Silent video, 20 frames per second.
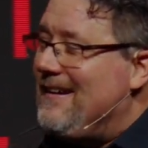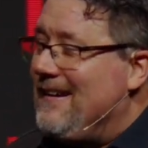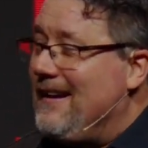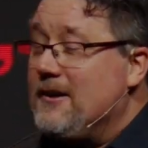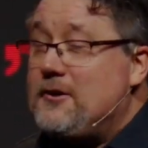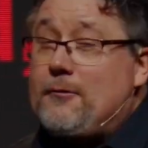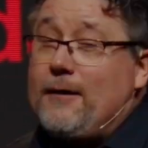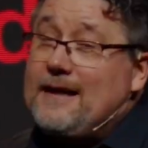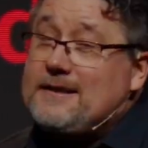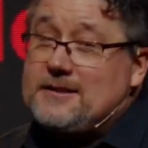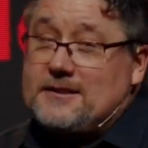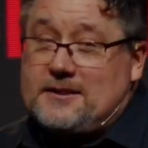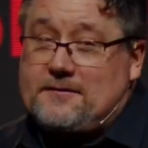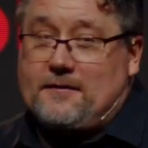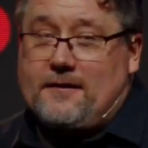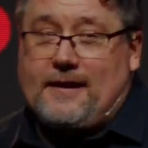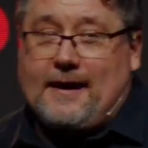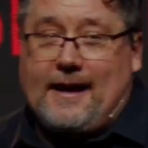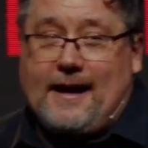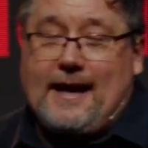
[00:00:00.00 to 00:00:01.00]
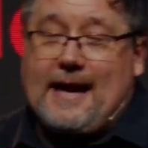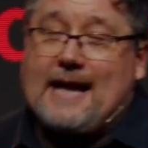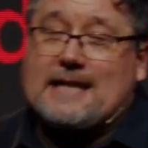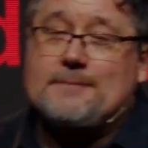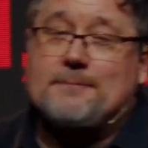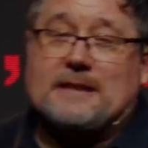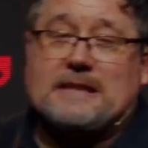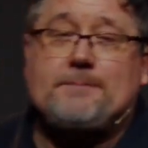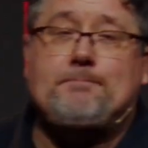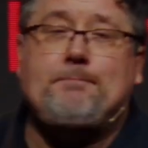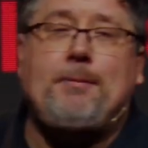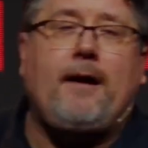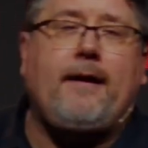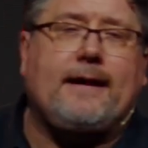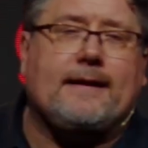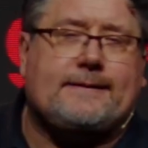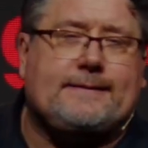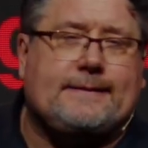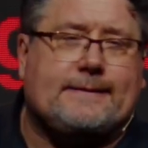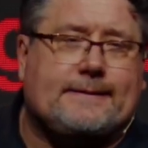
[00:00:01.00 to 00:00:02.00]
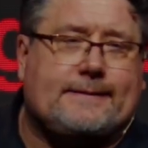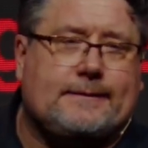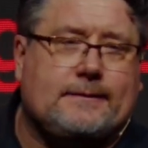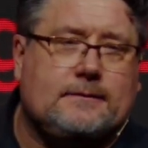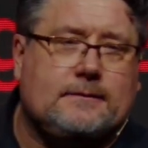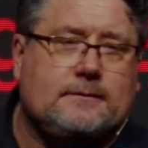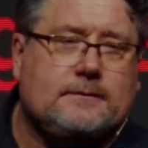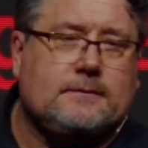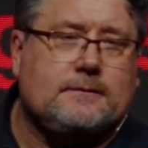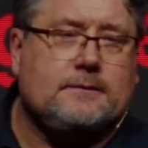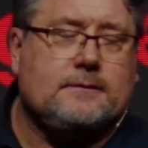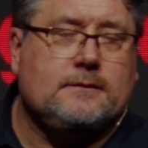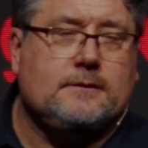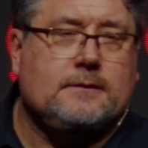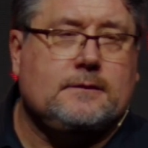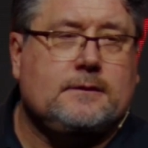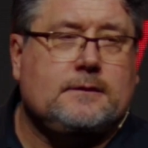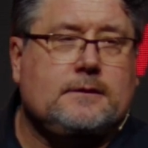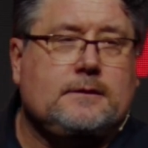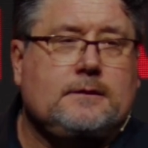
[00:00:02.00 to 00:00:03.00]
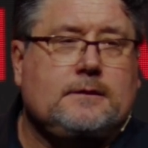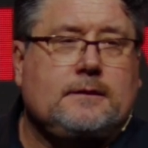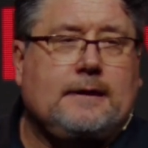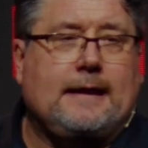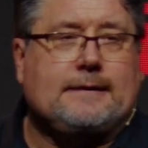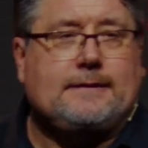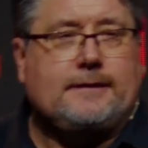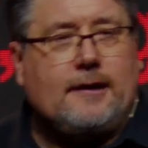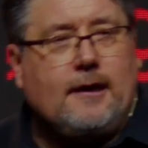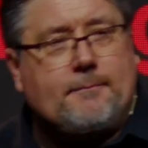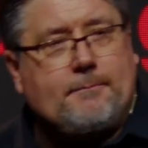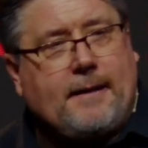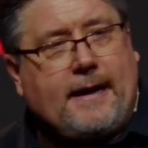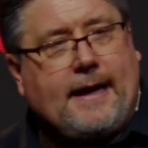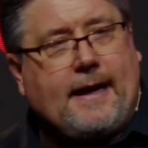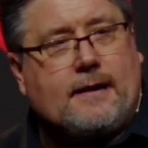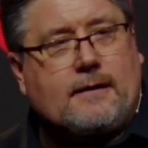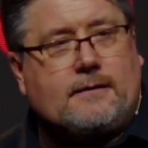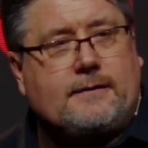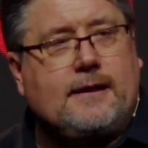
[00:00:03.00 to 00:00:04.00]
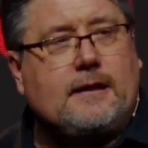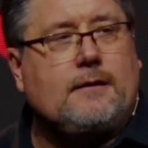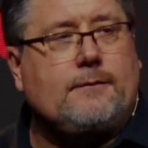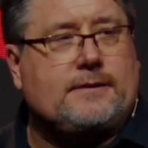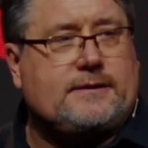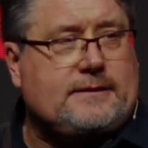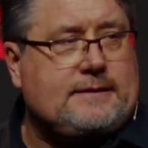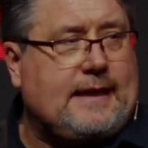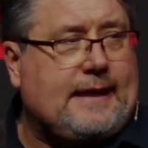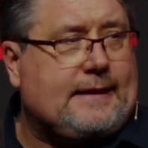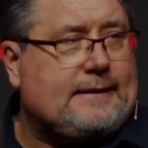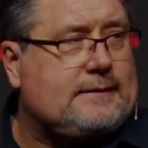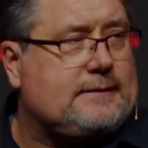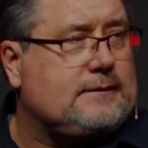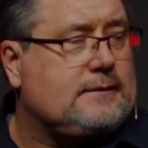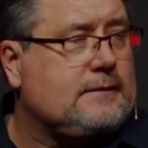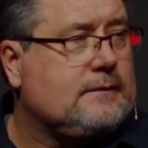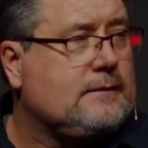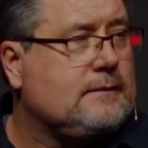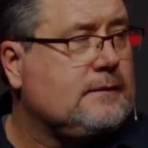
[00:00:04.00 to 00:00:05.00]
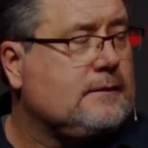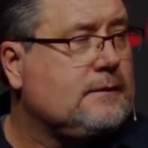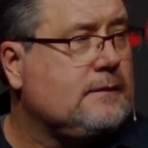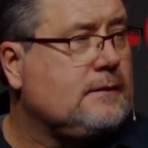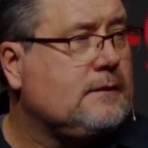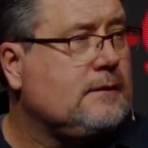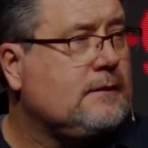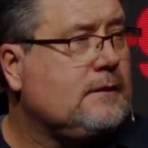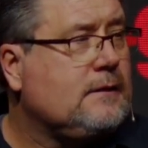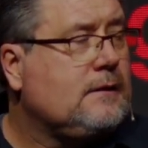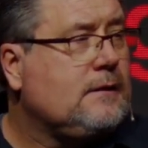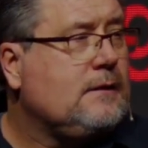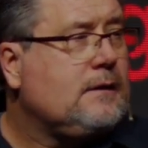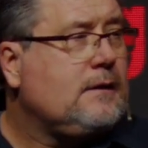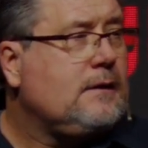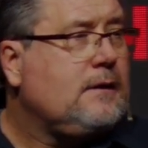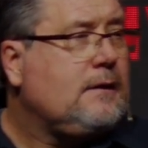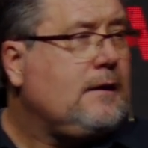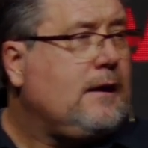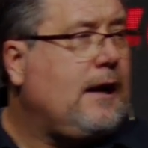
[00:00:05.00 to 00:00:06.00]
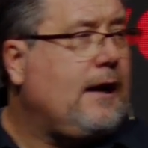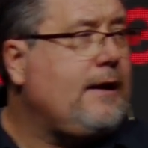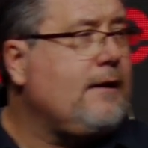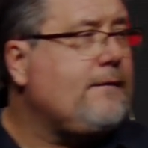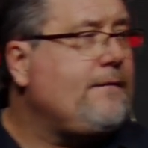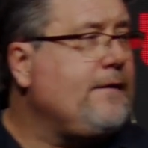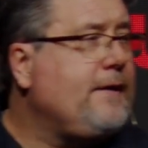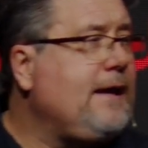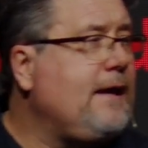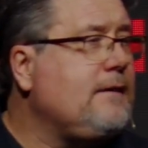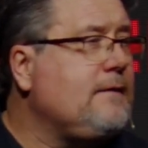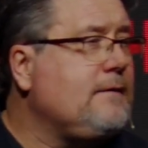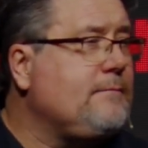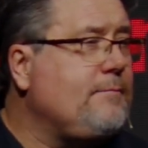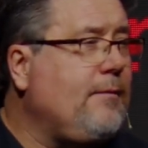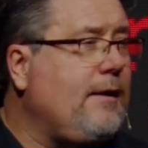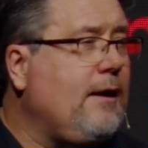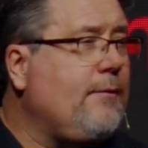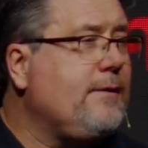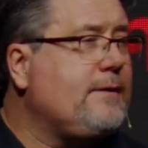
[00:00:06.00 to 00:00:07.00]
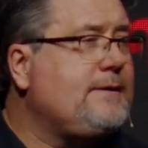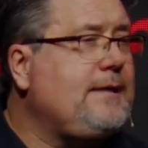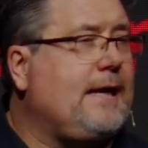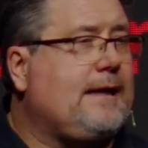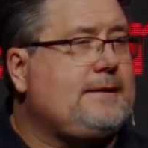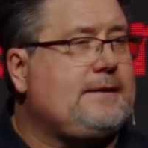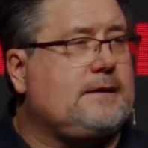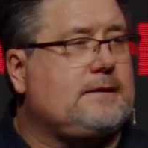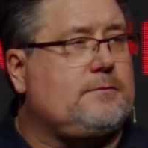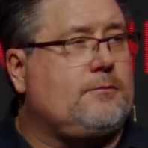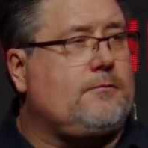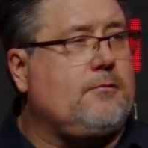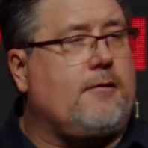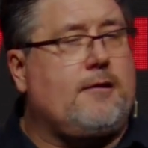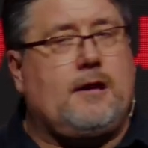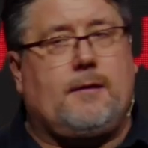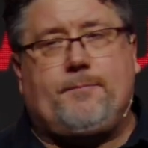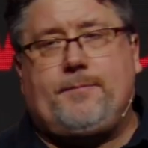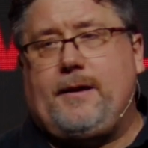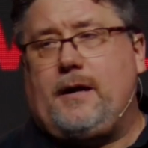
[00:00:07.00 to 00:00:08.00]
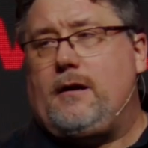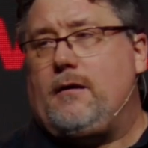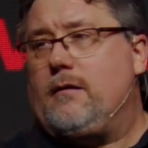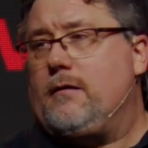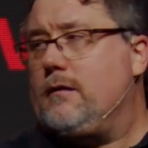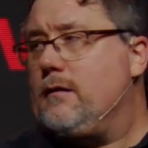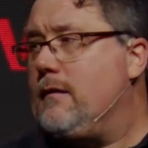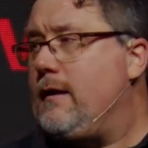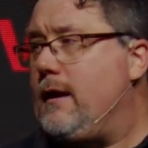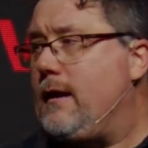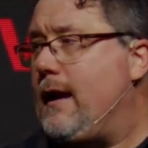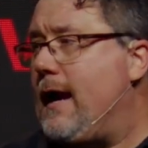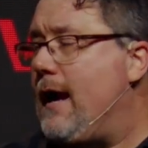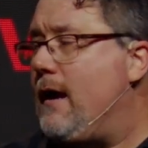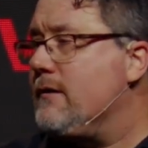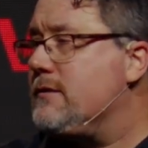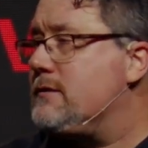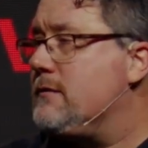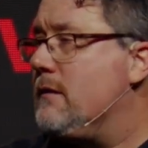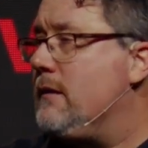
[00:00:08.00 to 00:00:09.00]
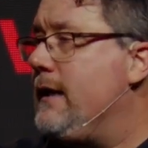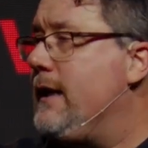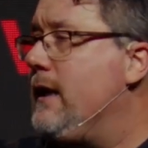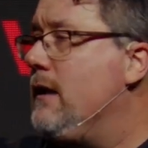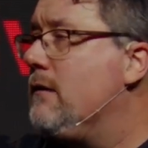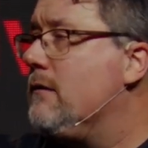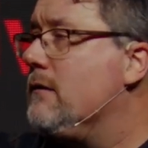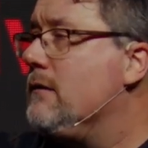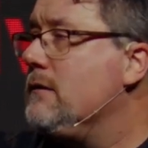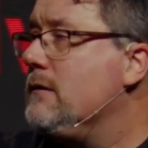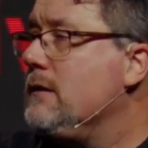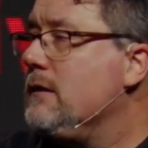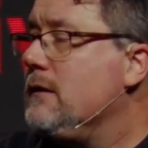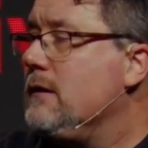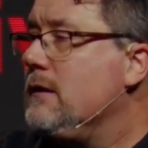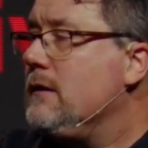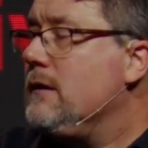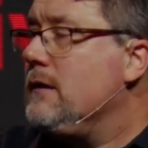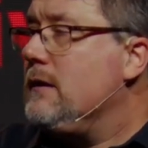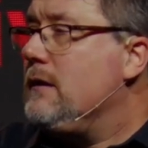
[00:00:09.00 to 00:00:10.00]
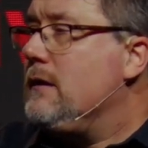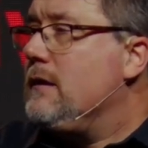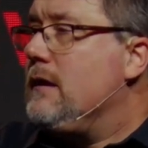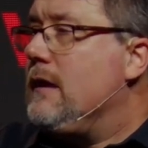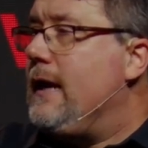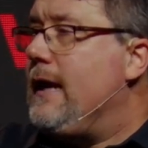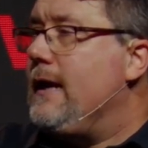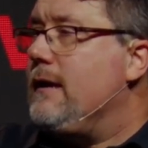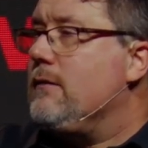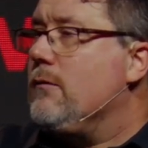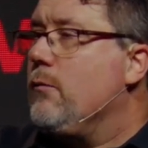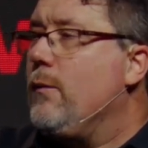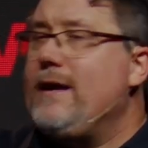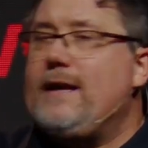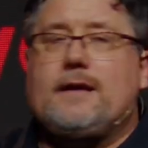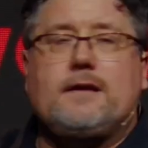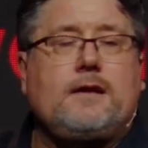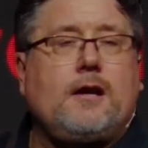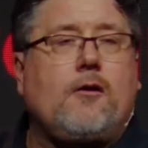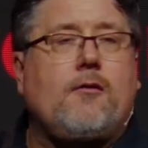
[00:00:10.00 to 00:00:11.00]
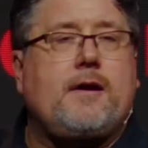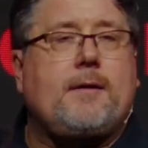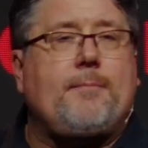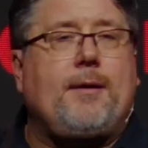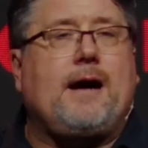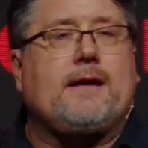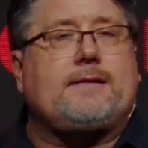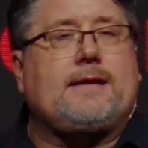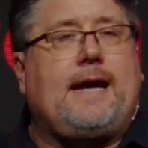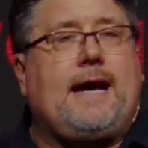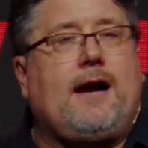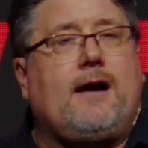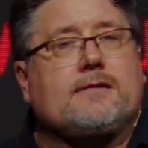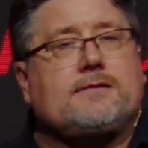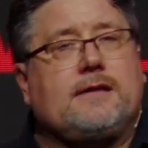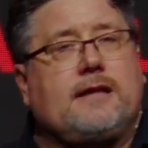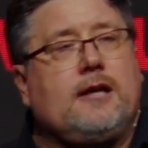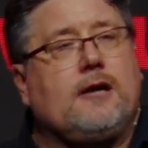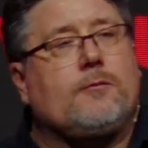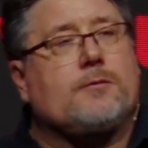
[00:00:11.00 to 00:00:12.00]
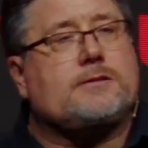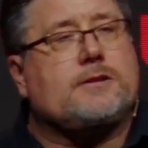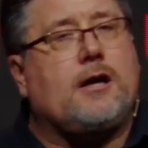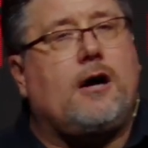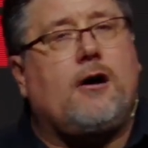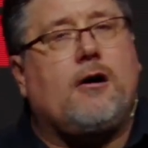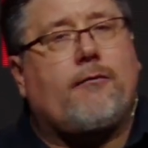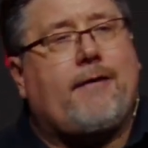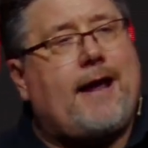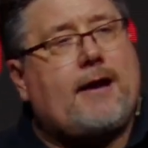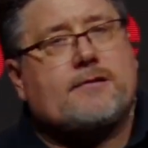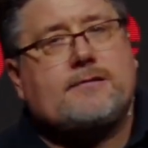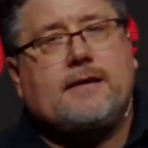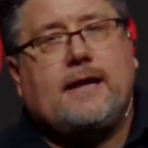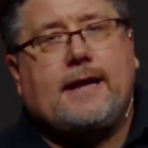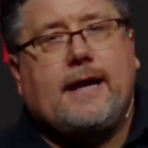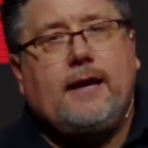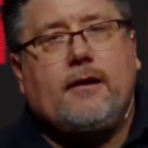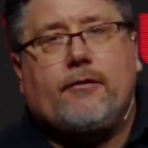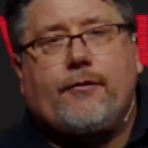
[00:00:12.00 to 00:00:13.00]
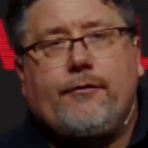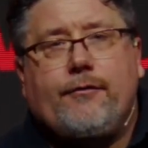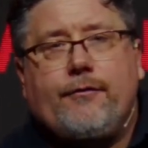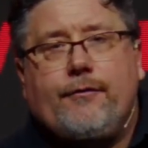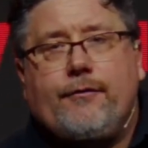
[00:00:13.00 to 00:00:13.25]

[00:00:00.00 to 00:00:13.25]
There's reasons for that. I had some experiences as a young man dealing with snakes. I'll never forget in Brownwood, Texas, growing up there, we had a house on a hill. And we didn't know when we bought the house, the hill was called Rattlesnake Hill.